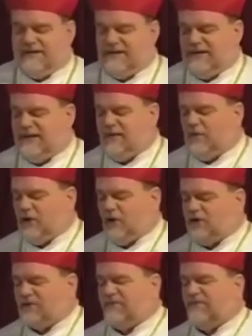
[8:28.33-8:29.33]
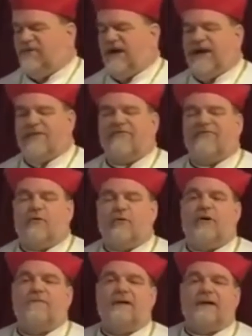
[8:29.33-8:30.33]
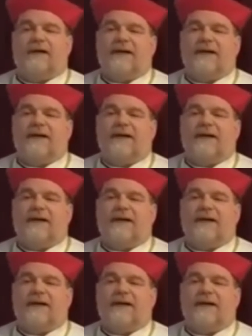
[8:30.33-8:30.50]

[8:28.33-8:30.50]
key words of the valid form,